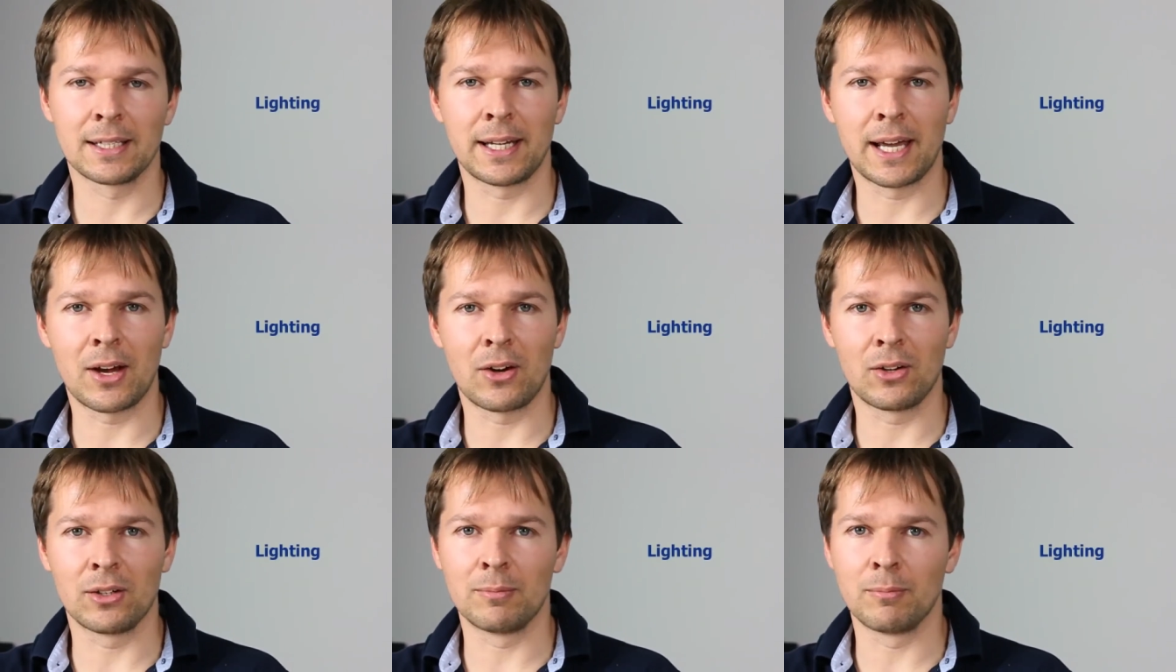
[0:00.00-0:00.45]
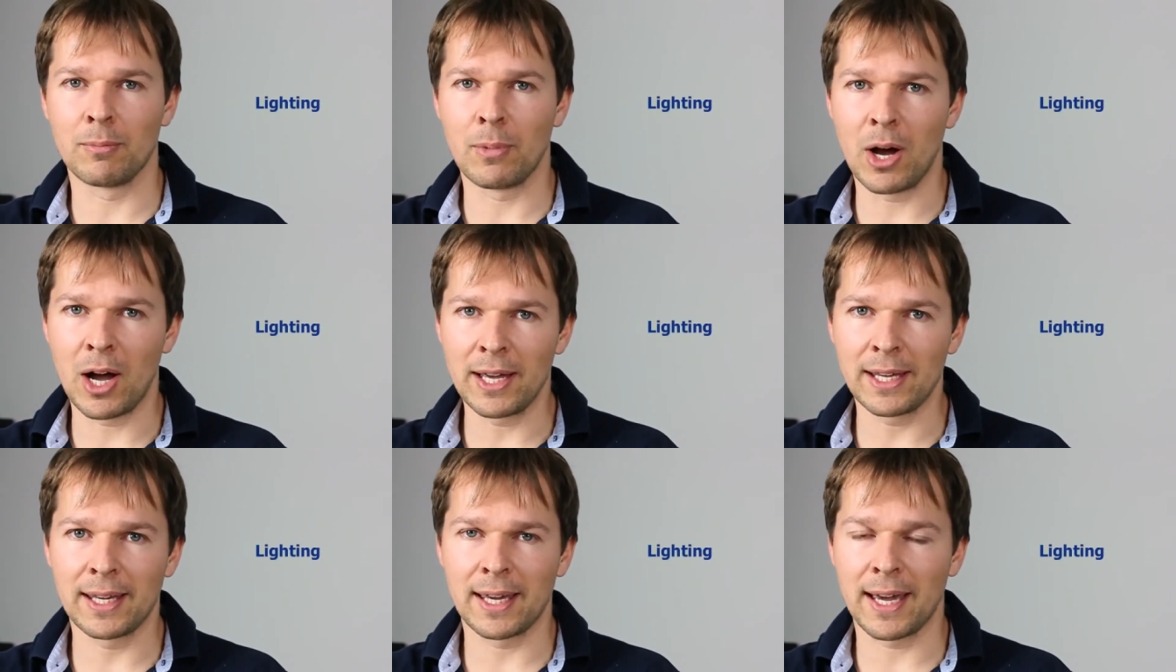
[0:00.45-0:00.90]
Now in
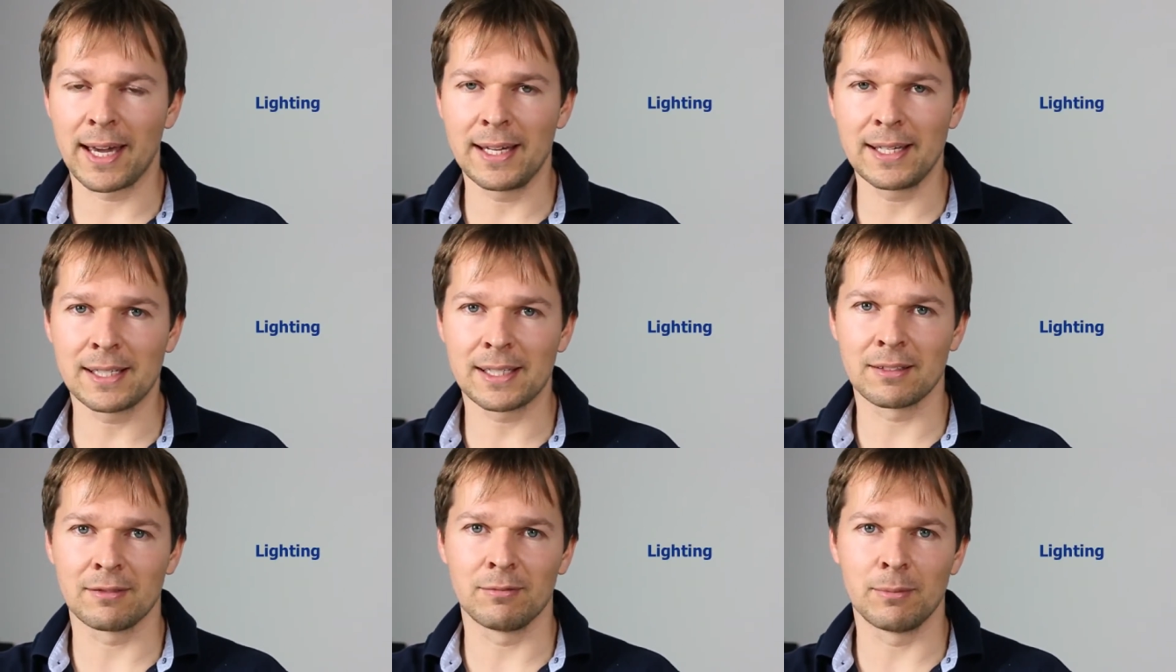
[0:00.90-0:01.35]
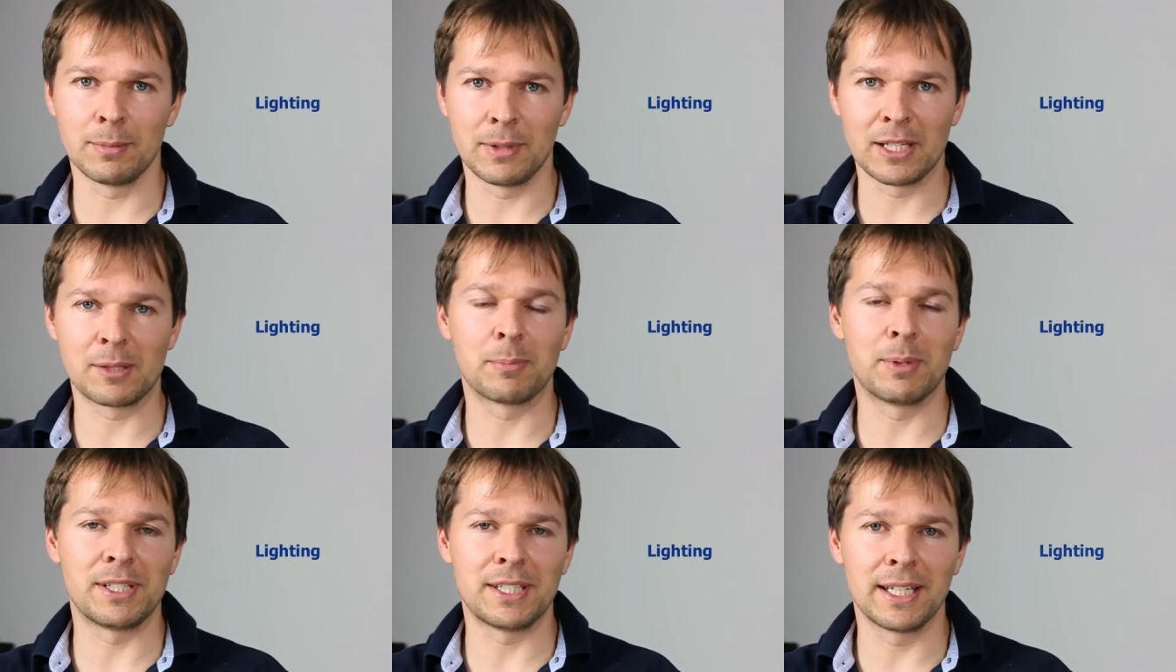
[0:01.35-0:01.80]
my case, in
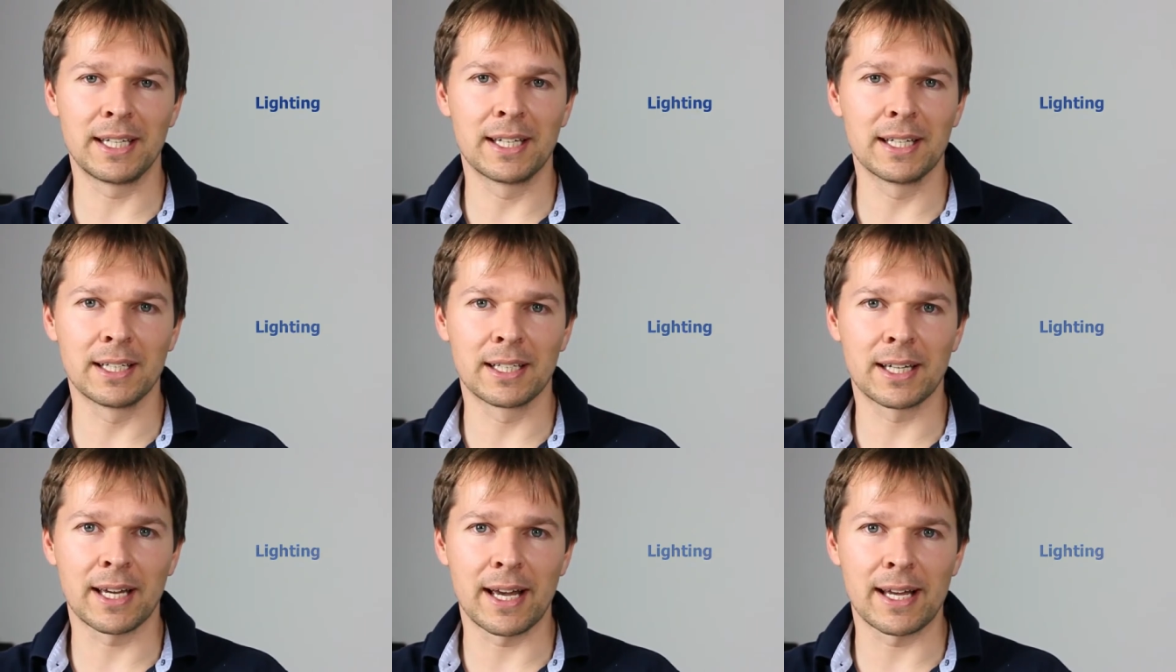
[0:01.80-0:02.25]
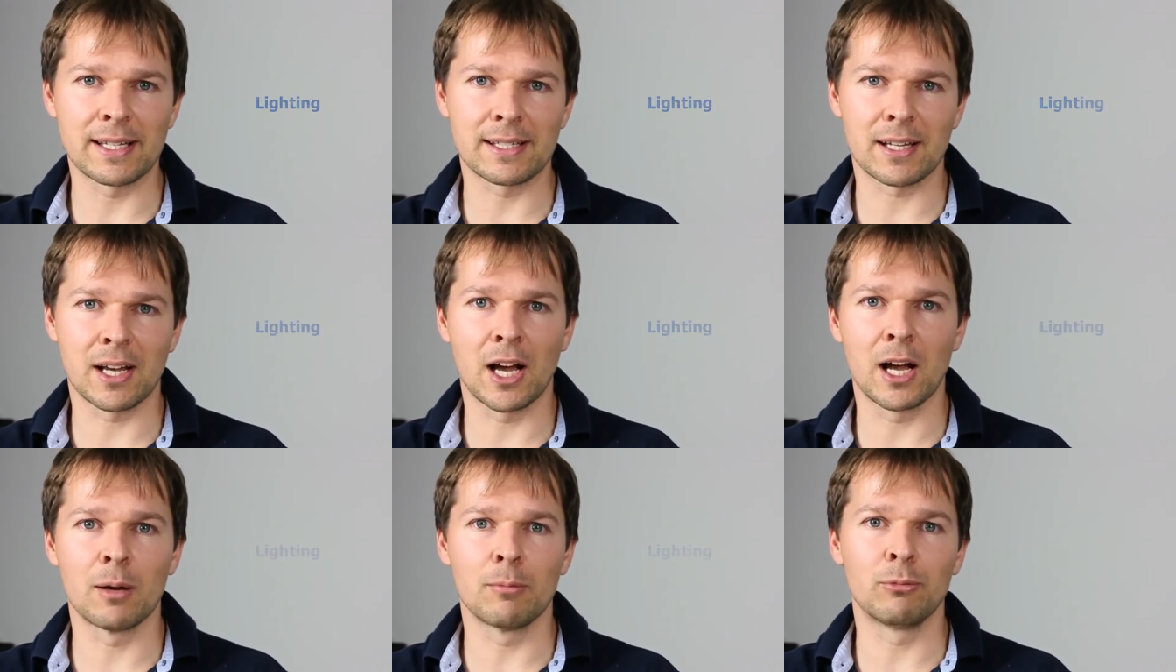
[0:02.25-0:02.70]
this particular
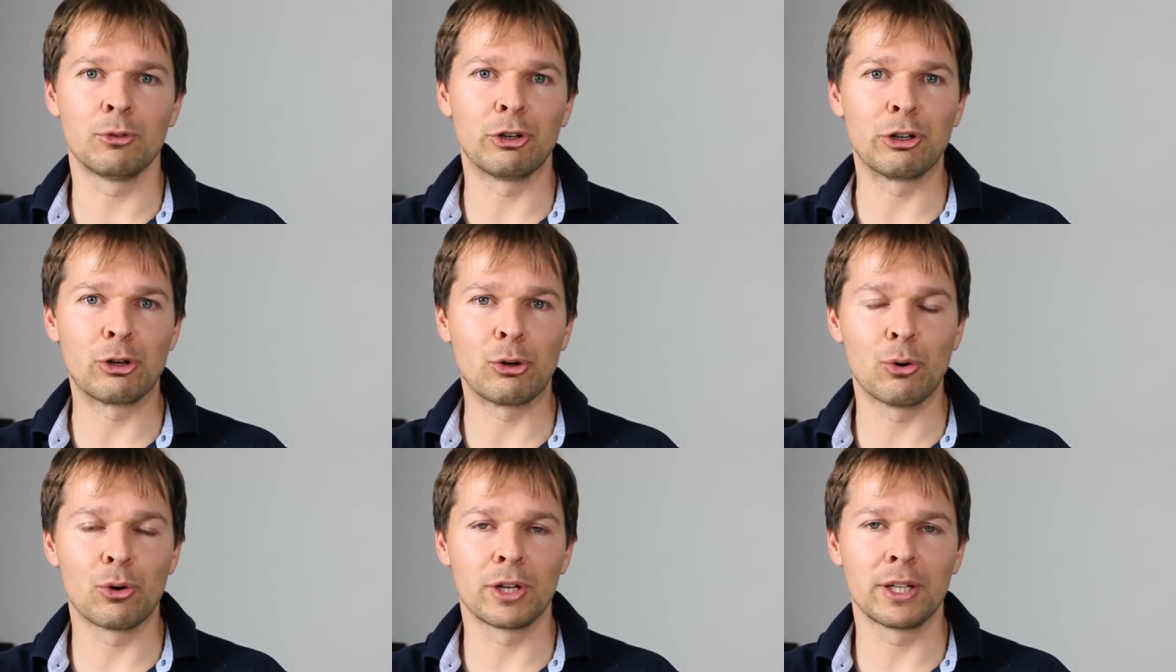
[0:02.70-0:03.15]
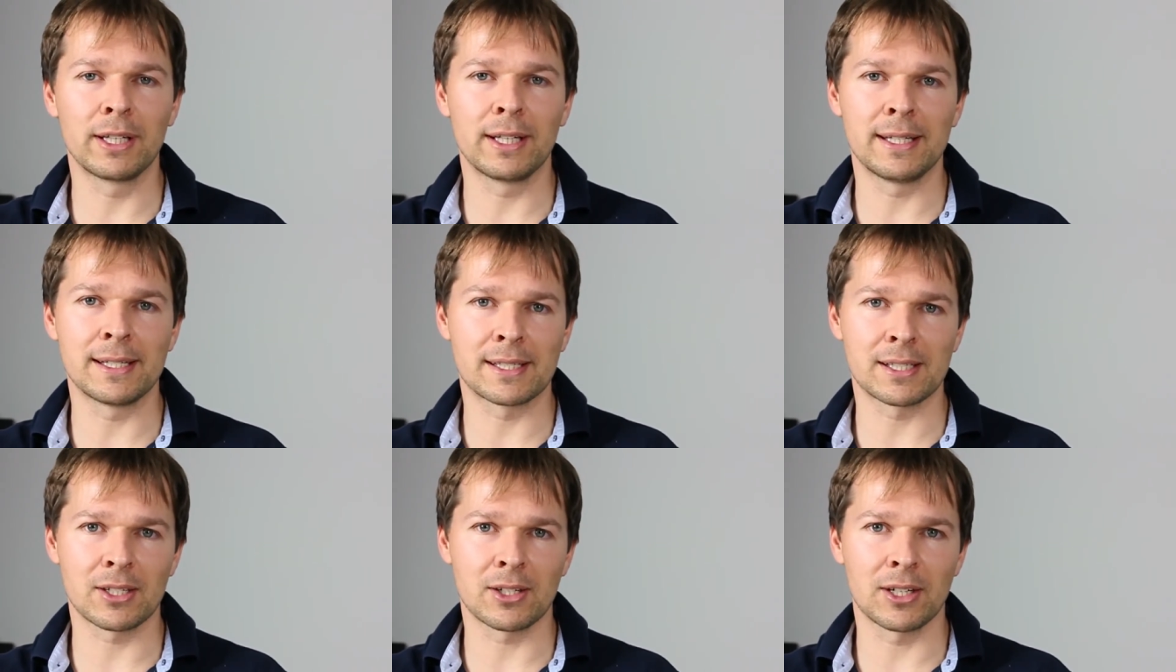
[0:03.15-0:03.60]
case, I'm recording
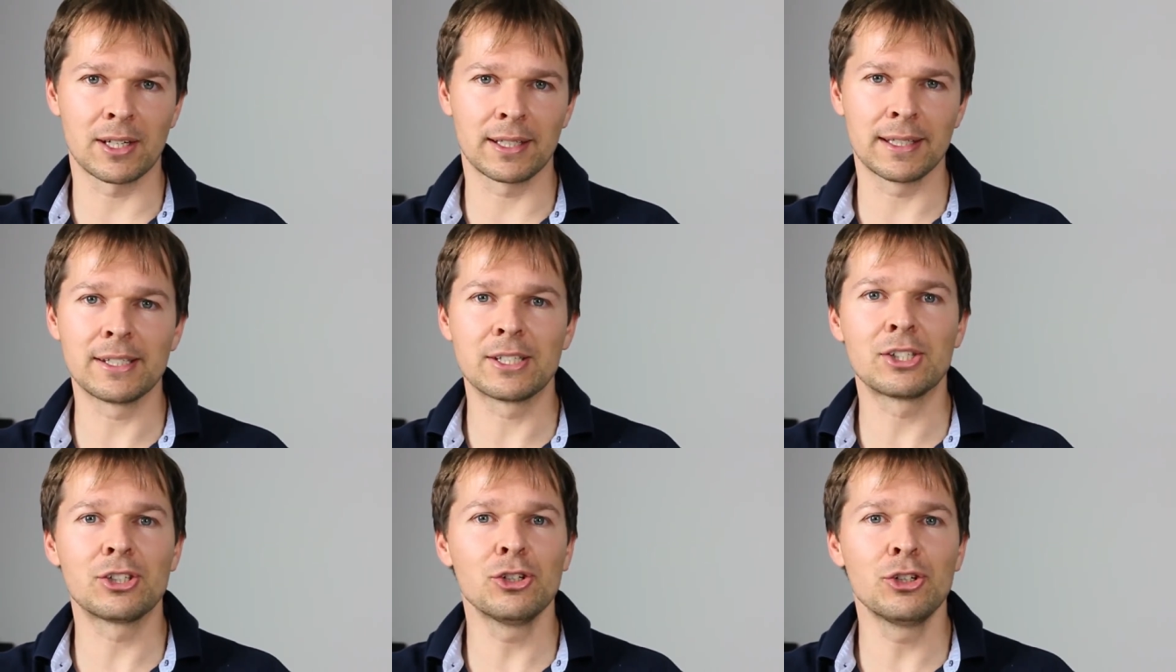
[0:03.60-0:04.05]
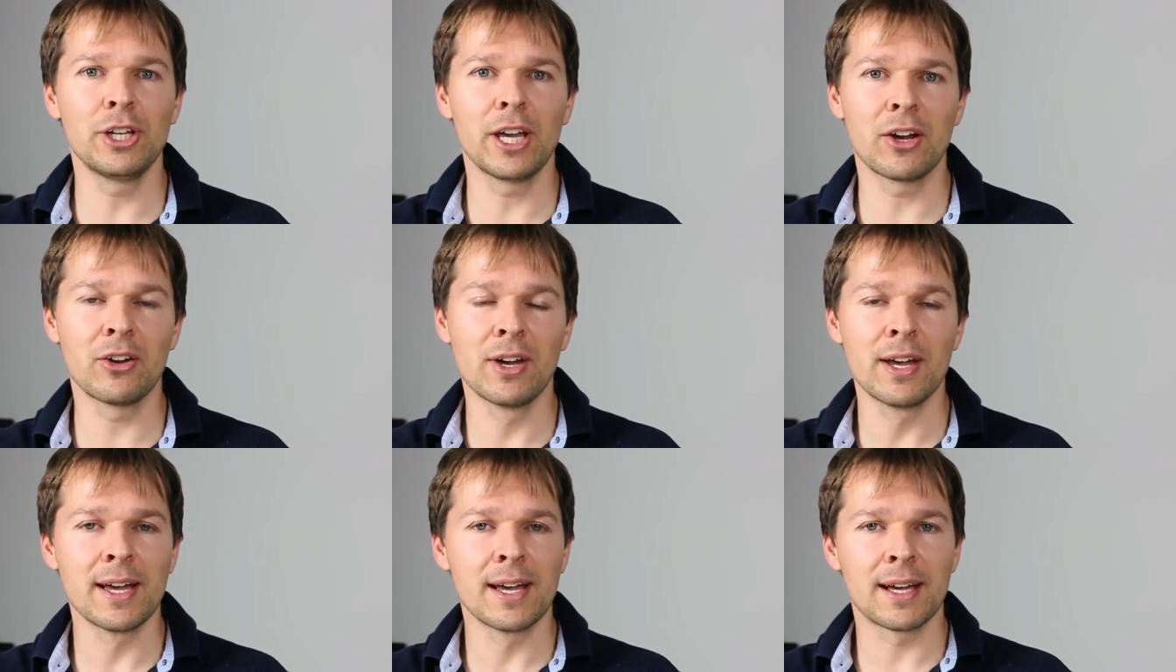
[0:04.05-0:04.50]
inside a studio